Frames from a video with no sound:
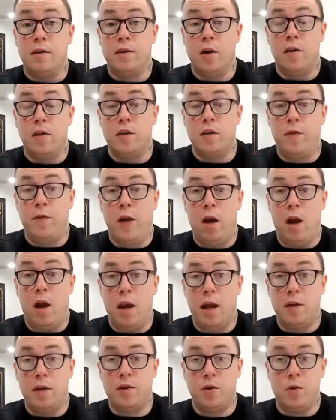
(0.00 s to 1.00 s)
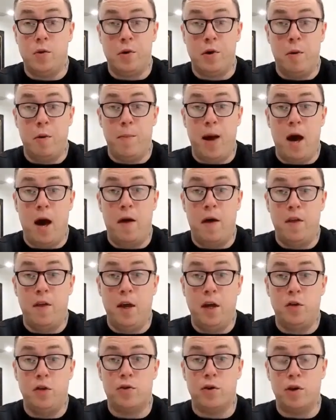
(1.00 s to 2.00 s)
So in this video, let's talk about
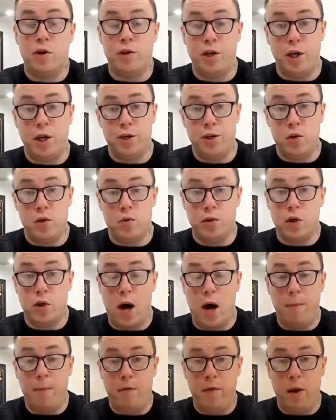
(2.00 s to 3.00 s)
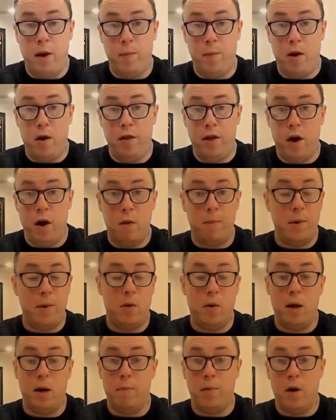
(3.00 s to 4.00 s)
the traditional type of hypnotherapy
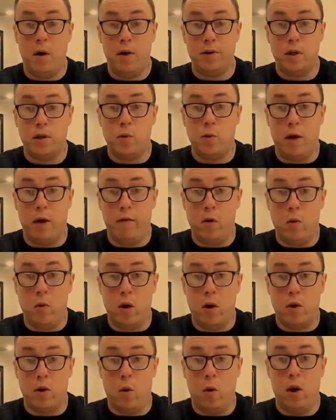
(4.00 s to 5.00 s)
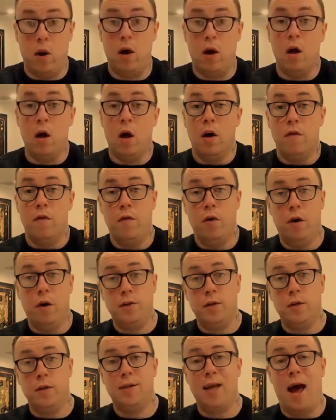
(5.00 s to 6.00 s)
or hypnosis, whatever you want to call it,
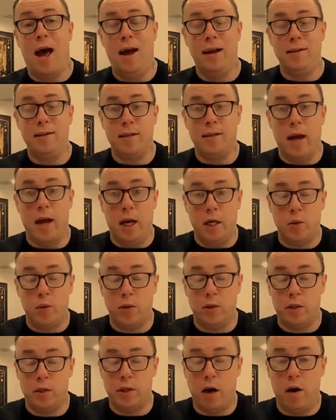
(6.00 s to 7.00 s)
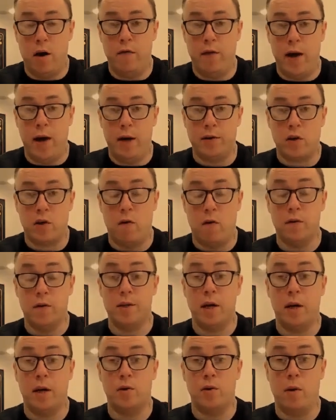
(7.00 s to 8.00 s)
versus ACH, which is our advanced
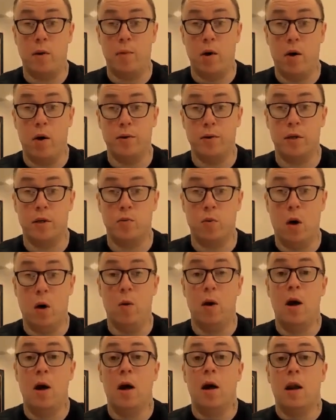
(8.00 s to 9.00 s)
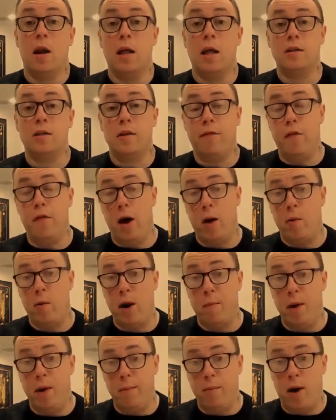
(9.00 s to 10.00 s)
conversational hypnosis. Well, let's define what
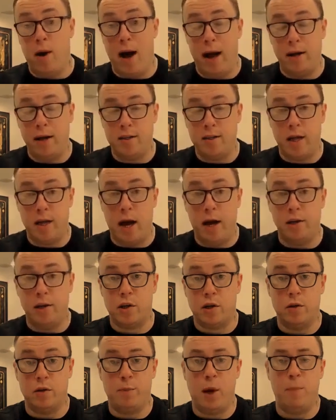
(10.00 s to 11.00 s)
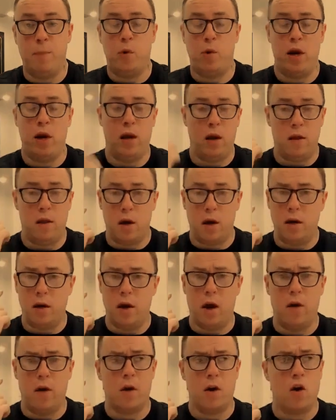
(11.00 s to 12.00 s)
I mean by ACH, because people hear
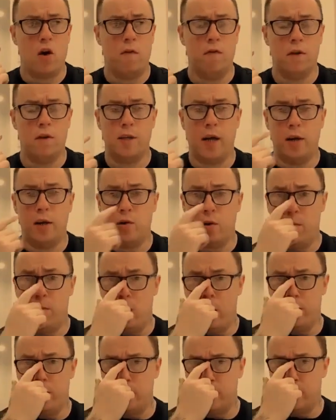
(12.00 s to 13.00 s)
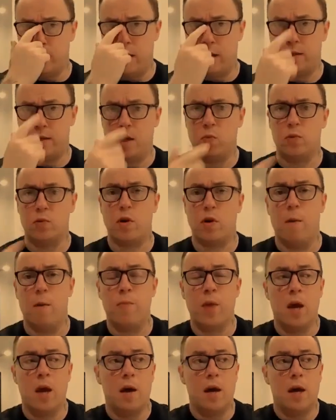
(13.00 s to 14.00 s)
the conversational hypnosis and they say, well, Scott,
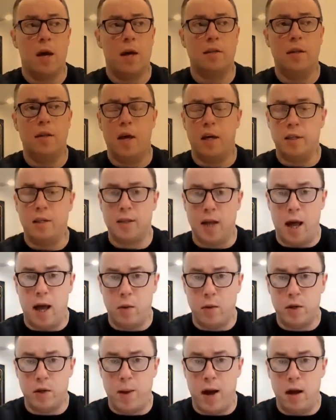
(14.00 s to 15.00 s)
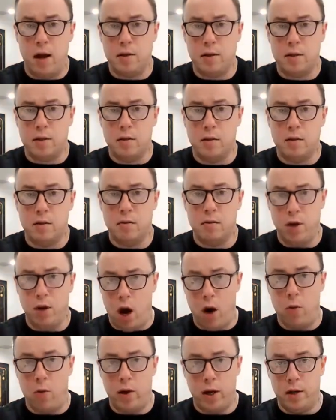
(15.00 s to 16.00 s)
isn't that just language patterns?
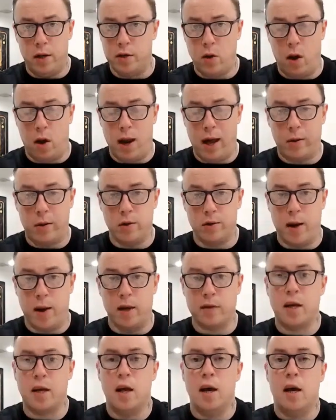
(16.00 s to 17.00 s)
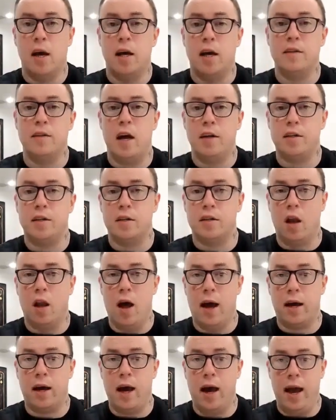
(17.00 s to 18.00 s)
No, it's not language patterns. Isn't that just
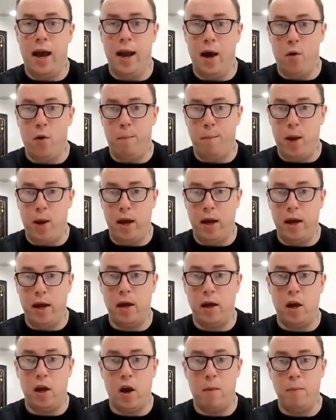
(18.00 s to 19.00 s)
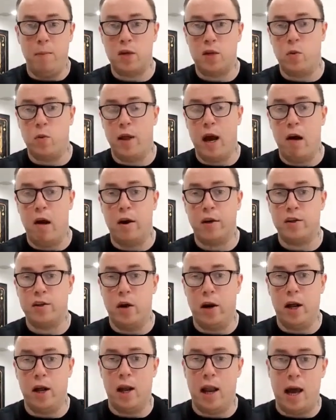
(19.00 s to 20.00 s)
like NLP, mixed with
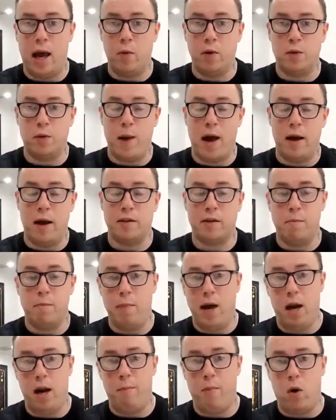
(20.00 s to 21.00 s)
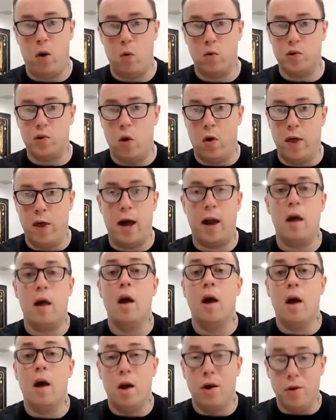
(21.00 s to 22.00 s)
Ericksonian language patterns and meta models and all that?
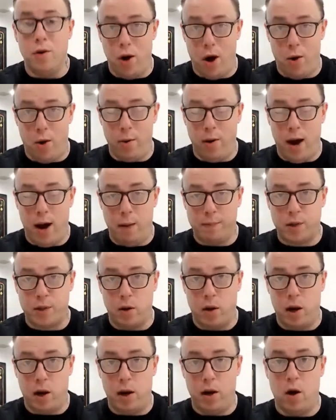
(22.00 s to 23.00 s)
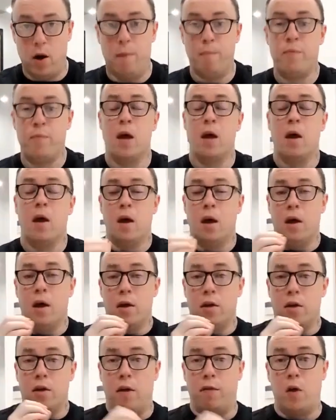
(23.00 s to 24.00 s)
No, absolutely not.
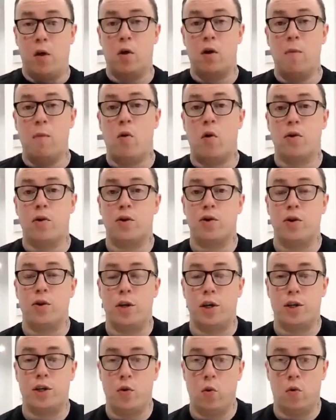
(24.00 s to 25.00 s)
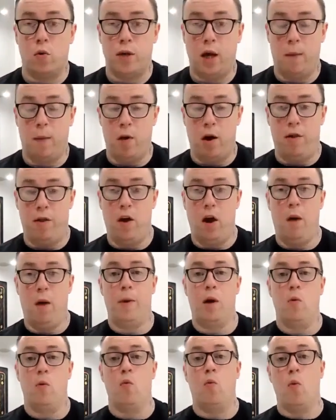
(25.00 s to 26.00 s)
If you look at more the traditional
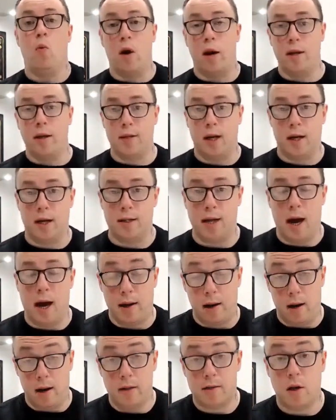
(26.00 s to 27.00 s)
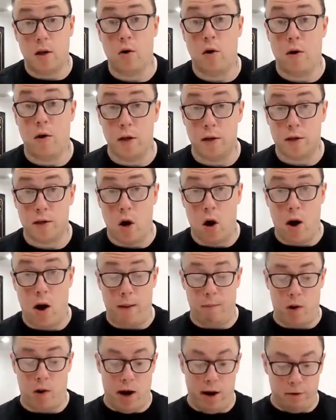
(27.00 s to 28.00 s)
hypnotherapy, what is it exactly? Let's look at the
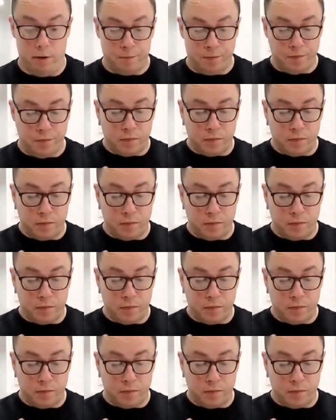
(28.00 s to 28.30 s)
timeline.